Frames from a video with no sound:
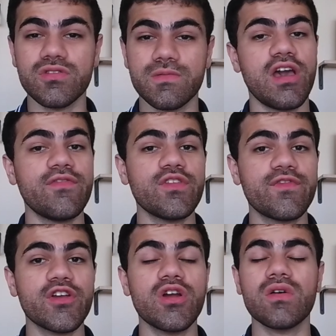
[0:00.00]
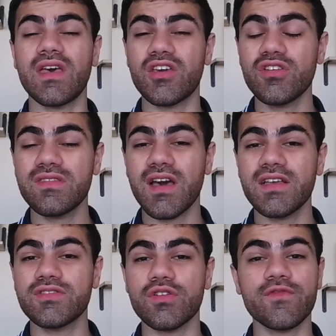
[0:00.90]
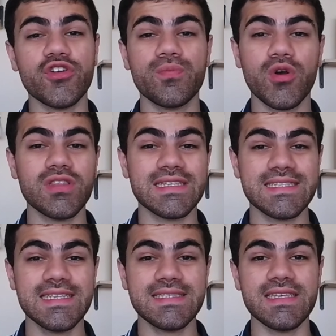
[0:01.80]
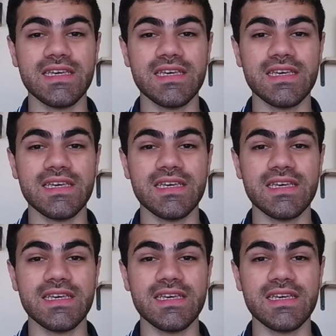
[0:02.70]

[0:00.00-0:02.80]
So you have to figure out a good title for your product's listing.